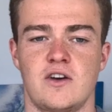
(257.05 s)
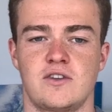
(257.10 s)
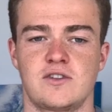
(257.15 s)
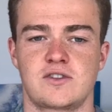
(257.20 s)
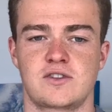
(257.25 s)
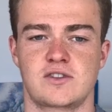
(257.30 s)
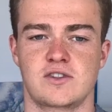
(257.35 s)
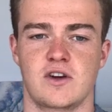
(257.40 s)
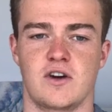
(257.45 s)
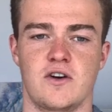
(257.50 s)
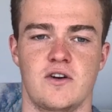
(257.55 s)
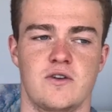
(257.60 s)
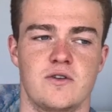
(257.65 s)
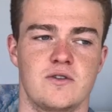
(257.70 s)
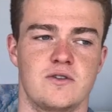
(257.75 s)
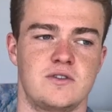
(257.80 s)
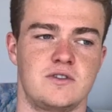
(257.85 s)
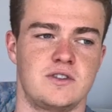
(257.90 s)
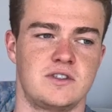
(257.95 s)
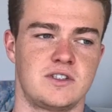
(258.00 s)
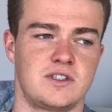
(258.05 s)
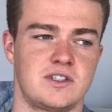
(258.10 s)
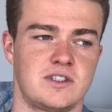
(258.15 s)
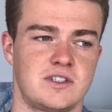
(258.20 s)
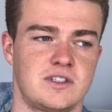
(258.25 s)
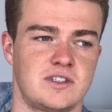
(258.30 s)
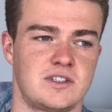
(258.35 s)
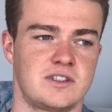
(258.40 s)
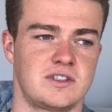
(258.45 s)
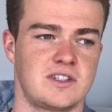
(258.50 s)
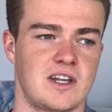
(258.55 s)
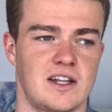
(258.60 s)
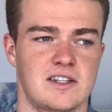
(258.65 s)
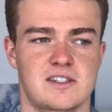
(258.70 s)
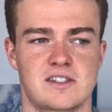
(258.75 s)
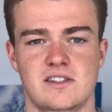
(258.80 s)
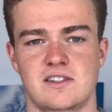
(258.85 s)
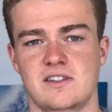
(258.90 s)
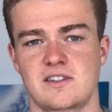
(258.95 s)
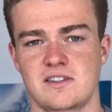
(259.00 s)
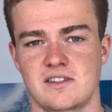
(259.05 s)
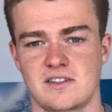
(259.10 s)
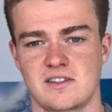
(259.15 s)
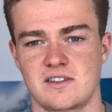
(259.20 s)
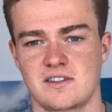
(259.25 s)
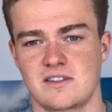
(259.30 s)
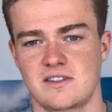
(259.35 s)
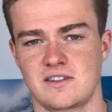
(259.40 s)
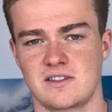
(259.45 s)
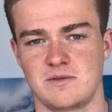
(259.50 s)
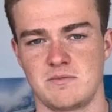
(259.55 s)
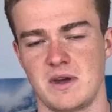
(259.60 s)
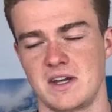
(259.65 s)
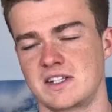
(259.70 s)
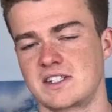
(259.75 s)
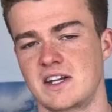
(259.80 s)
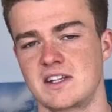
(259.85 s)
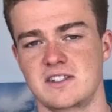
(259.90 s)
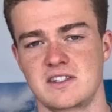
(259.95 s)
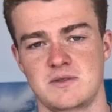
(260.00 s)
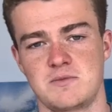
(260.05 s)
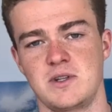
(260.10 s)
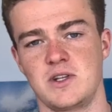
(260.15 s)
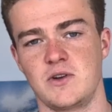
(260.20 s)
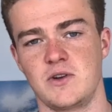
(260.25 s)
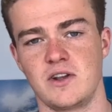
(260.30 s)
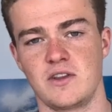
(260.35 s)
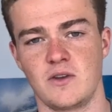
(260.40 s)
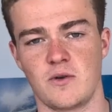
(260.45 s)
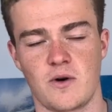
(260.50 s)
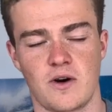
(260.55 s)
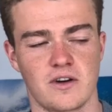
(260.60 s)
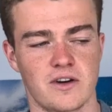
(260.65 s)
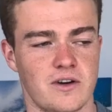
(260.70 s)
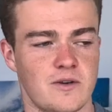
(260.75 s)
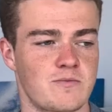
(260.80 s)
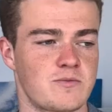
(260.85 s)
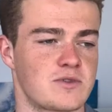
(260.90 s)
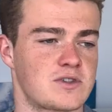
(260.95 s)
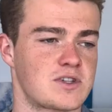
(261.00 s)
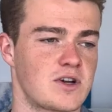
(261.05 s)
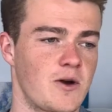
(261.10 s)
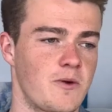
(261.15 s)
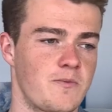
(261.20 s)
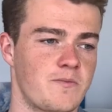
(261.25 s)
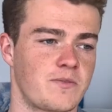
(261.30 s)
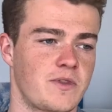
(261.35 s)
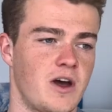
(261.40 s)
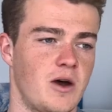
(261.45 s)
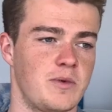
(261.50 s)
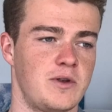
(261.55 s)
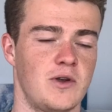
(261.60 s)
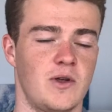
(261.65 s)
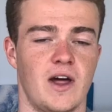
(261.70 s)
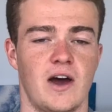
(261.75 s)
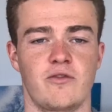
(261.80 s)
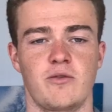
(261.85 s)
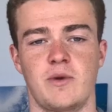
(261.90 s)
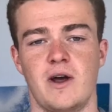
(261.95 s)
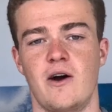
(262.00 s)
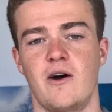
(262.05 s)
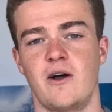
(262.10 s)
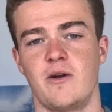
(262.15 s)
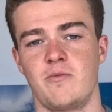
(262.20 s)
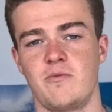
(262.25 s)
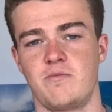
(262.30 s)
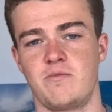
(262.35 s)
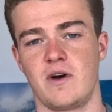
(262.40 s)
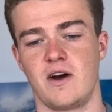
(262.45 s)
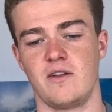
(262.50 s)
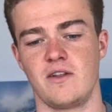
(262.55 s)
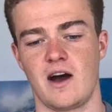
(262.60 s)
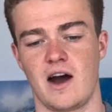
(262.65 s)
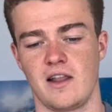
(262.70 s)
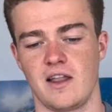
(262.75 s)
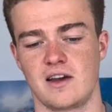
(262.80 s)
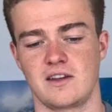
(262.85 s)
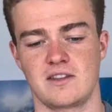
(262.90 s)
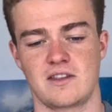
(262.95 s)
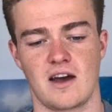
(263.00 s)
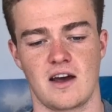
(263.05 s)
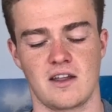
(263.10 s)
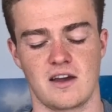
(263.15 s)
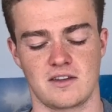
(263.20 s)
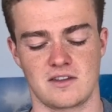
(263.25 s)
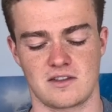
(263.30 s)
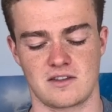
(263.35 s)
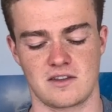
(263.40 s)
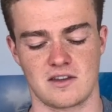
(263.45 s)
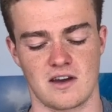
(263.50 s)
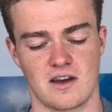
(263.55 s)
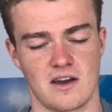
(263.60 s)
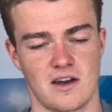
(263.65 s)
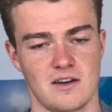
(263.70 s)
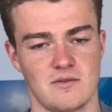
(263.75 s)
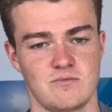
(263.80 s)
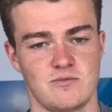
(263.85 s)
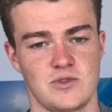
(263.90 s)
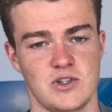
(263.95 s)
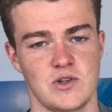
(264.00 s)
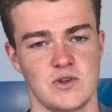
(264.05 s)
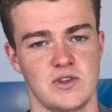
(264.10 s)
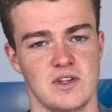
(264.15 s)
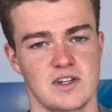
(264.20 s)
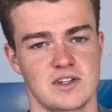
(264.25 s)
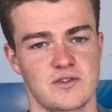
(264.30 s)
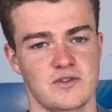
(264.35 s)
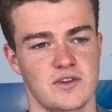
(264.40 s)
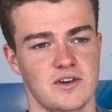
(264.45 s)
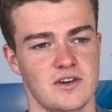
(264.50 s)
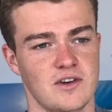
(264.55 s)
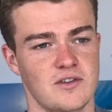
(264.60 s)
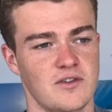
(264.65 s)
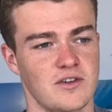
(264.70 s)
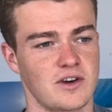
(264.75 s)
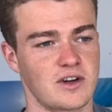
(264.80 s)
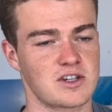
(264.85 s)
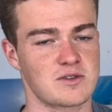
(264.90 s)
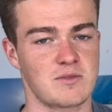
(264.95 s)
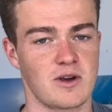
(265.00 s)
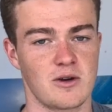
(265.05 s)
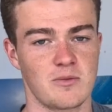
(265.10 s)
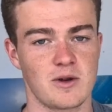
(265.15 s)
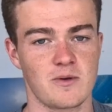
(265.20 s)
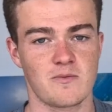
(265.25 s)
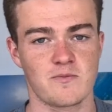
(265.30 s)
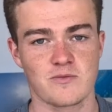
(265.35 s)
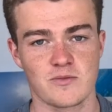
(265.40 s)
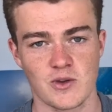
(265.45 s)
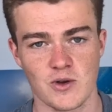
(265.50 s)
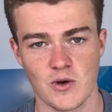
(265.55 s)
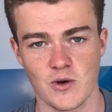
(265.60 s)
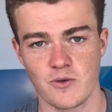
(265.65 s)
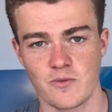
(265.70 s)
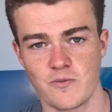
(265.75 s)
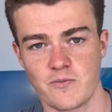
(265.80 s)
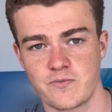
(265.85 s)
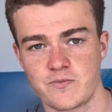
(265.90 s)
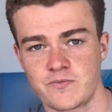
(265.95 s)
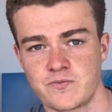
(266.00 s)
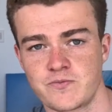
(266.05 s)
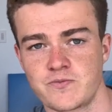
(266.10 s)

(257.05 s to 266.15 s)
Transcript: So that's makes sense to be doing it in the water. So I'll be doing that from now on. But I like I liked uh, doing this for for an experiment. Cool.